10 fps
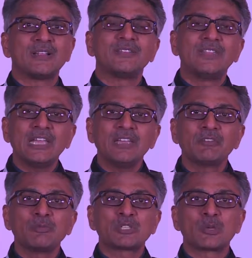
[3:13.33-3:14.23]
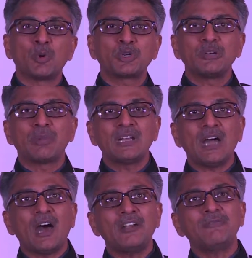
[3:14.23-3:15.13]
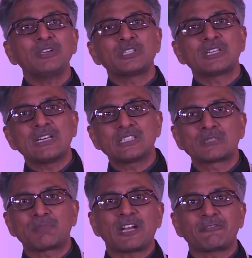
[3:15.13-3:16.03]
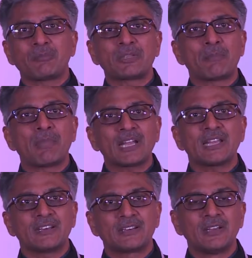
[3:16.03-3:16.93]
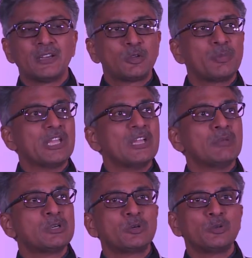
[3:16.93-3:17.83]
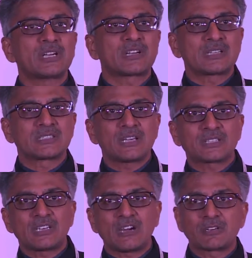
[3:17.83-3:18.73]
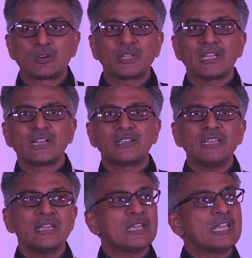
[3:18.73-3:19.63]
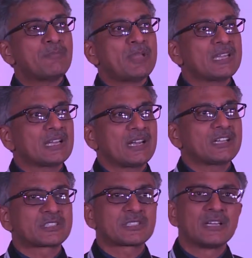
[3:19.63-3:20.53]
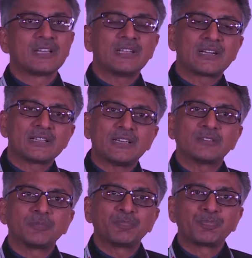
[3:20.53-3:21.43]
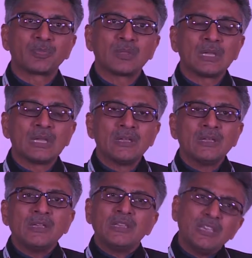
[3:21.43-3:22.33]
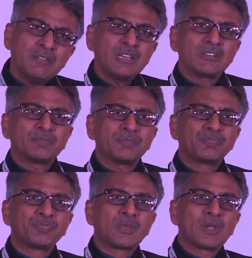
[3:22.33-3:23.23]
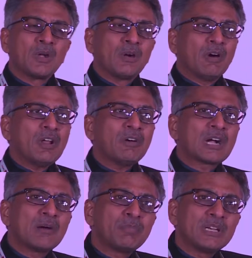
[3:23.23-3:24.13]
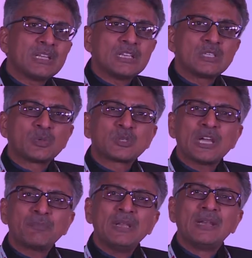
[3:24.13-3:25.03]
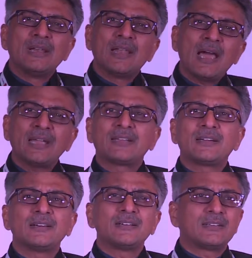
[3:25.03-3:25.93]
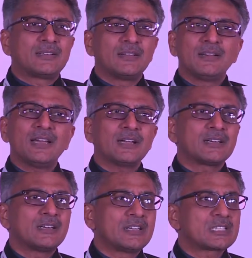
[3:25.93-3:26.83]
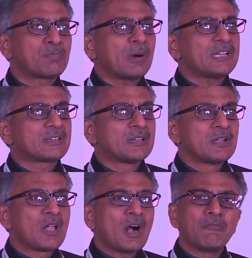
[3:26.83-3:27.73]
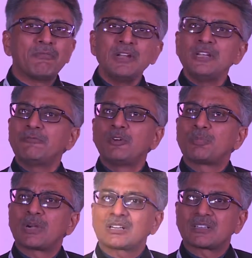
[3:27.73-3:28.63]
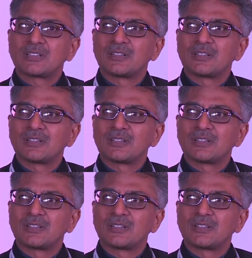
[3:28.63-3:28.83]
They will be supported by an artificial intelligence platform at the back end to be able to do the transaction after looking at the API connects that are there. Even one of our companies which have been laggard despite a wonderful product.